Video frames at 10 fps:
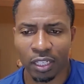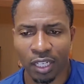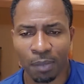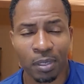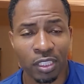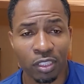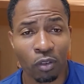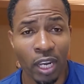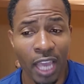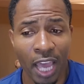And that means a
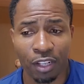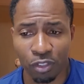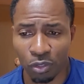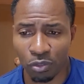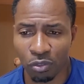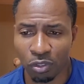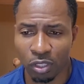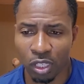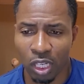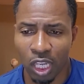great attitude.
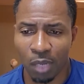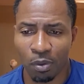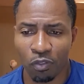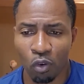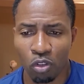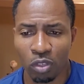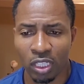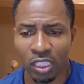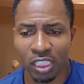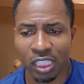And before you
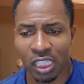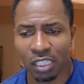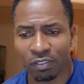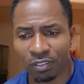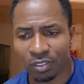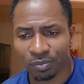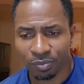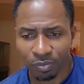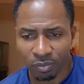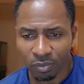can achieve
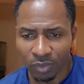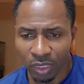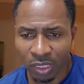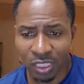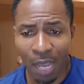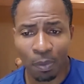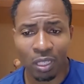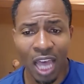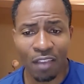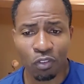the type of
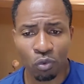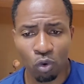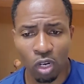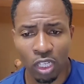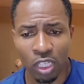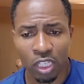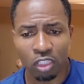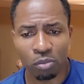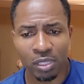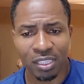life you want,
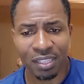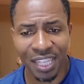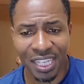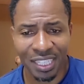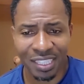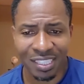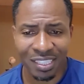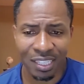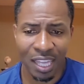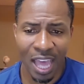you must think,
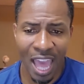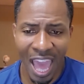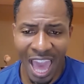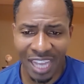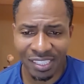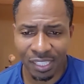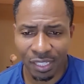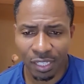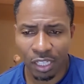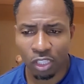act,
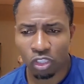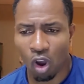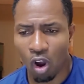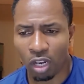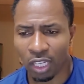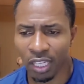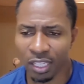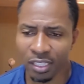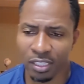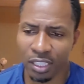talk,
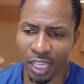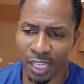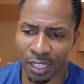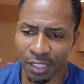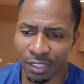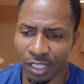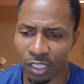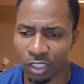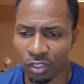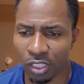and conduct
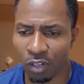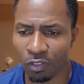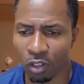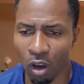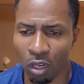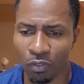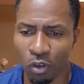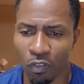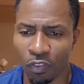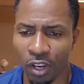yourself in all of your
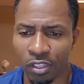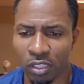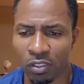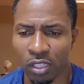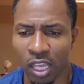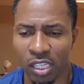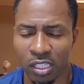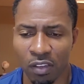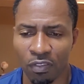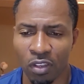affairs as
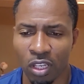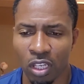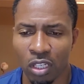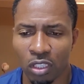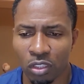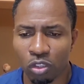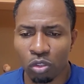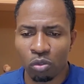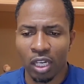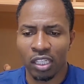if
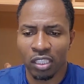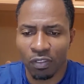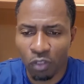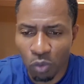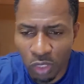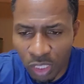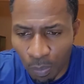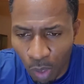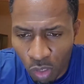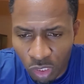you as if you was the
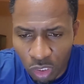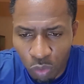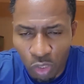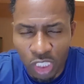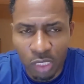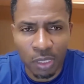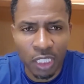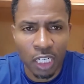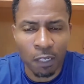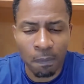person you wish to become.